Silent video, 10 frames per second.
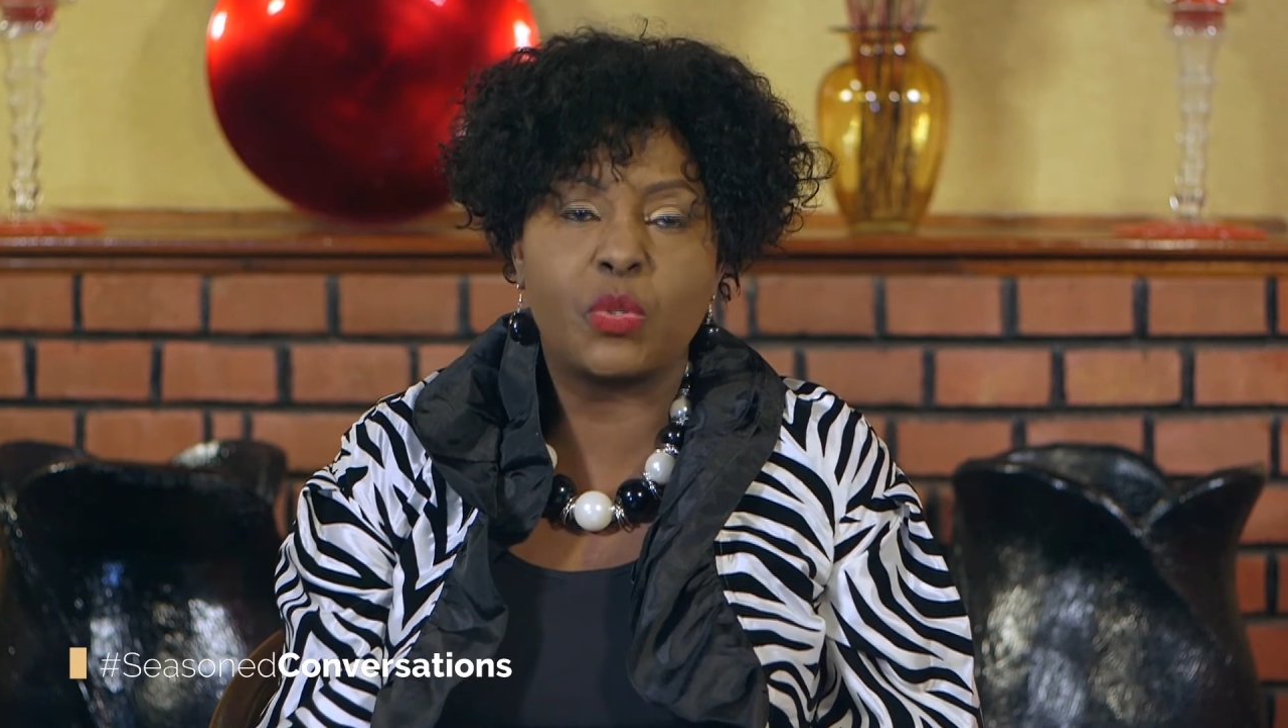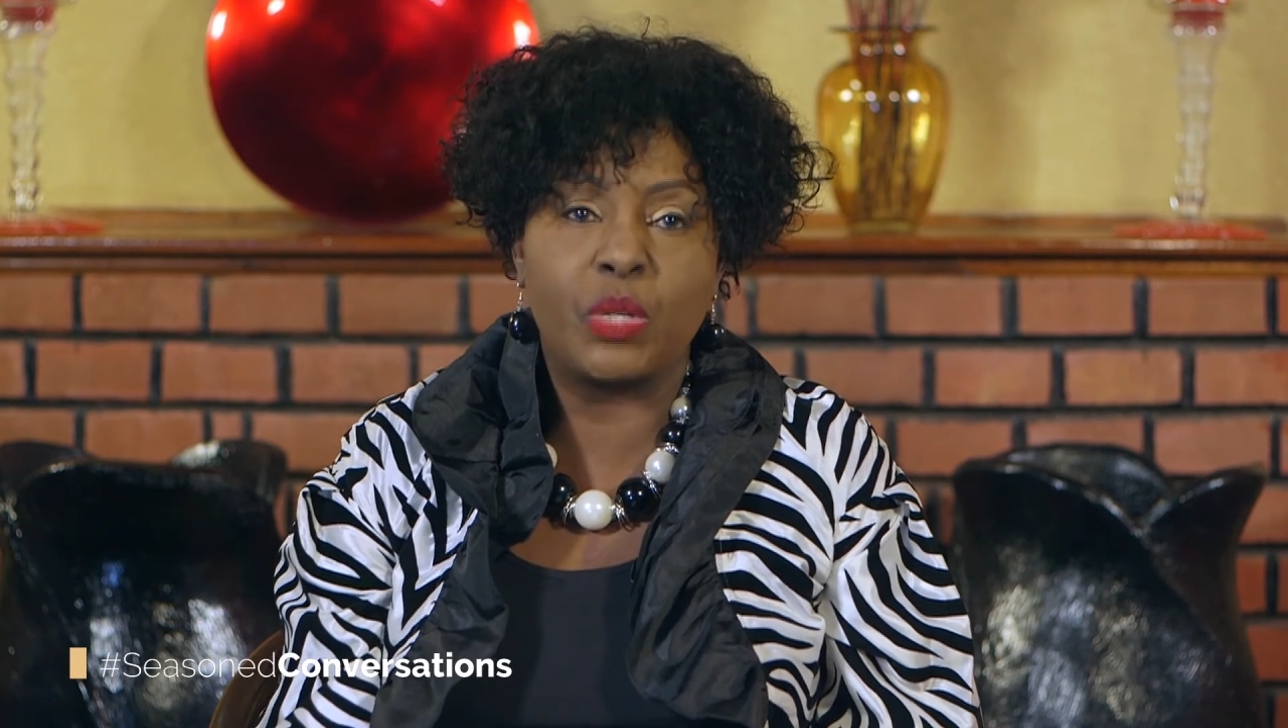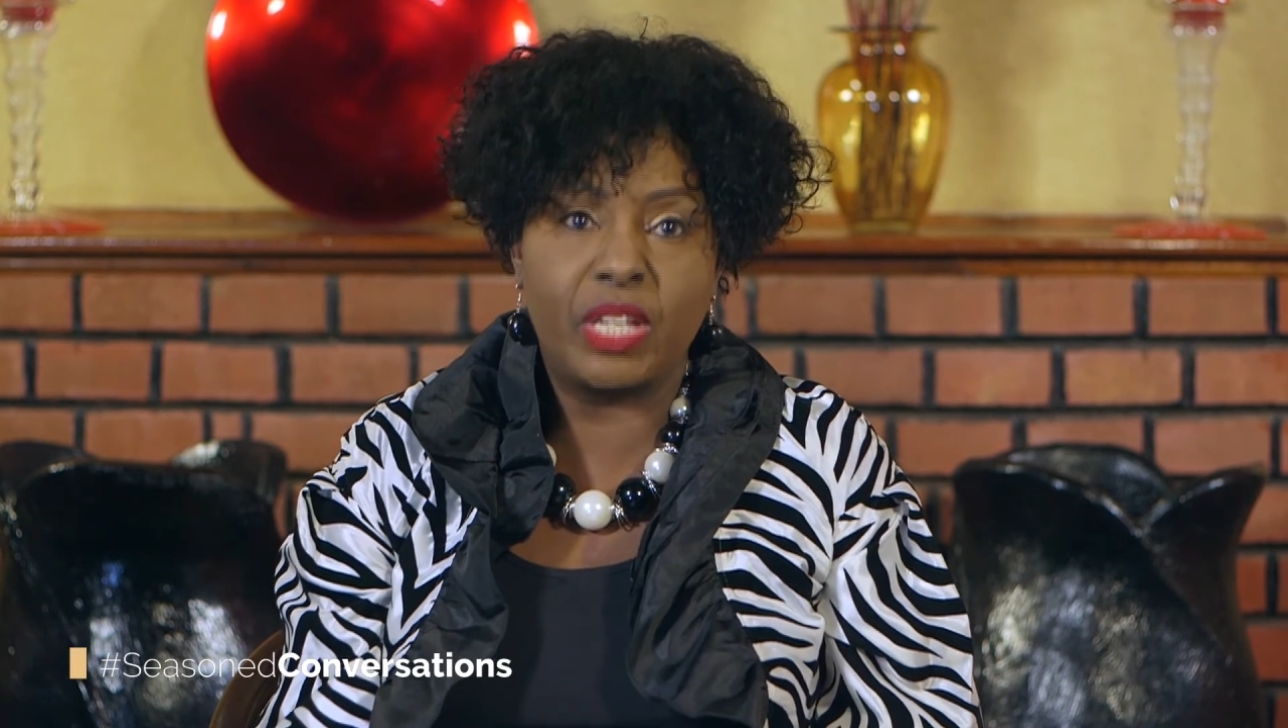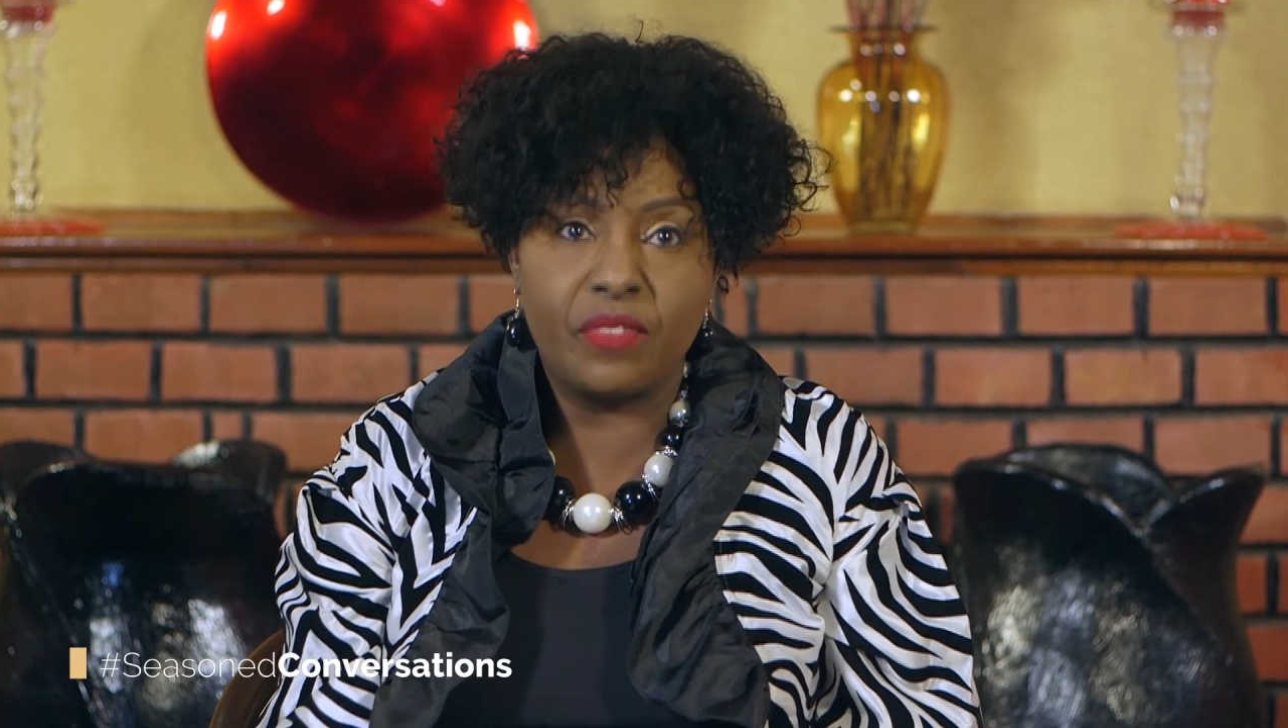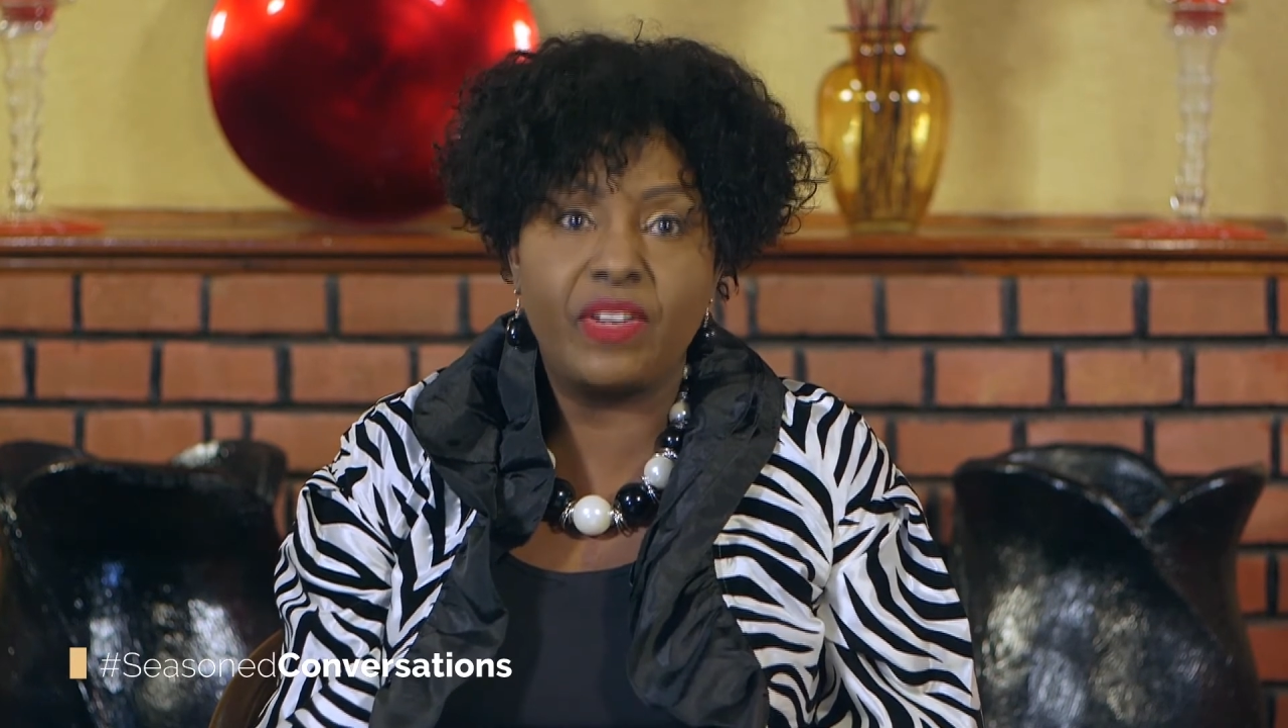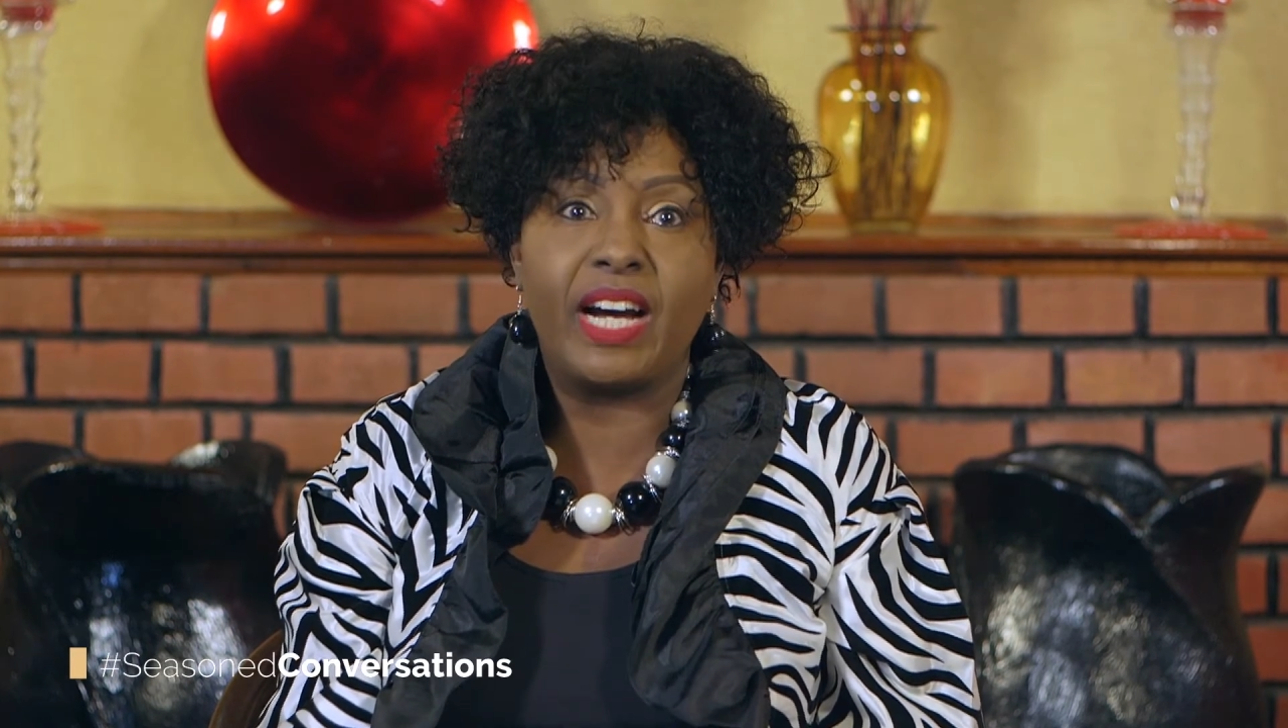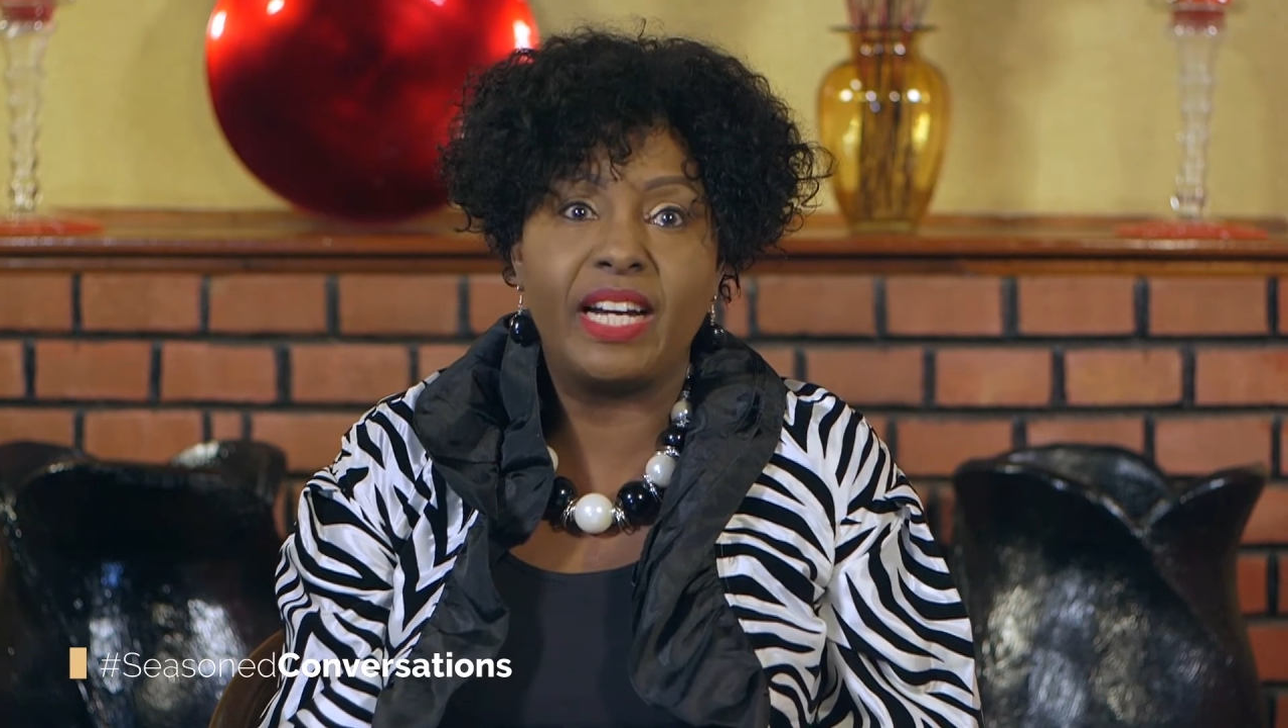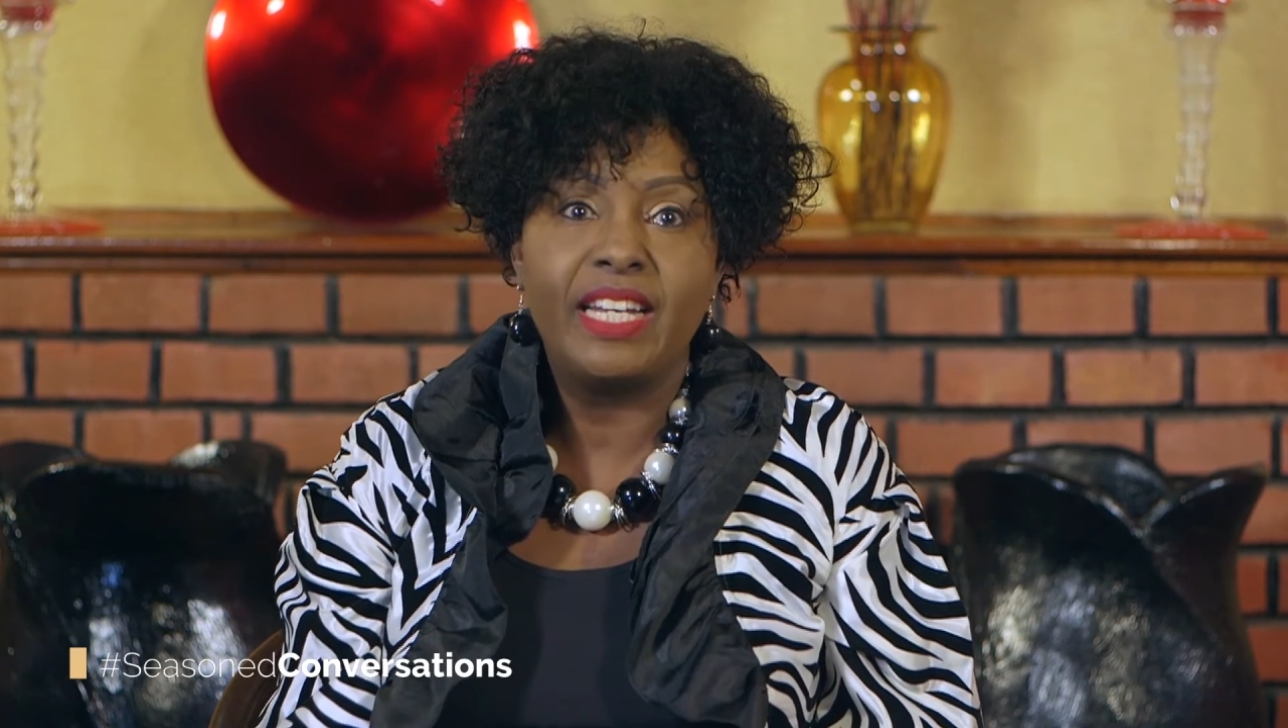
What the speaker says: could give her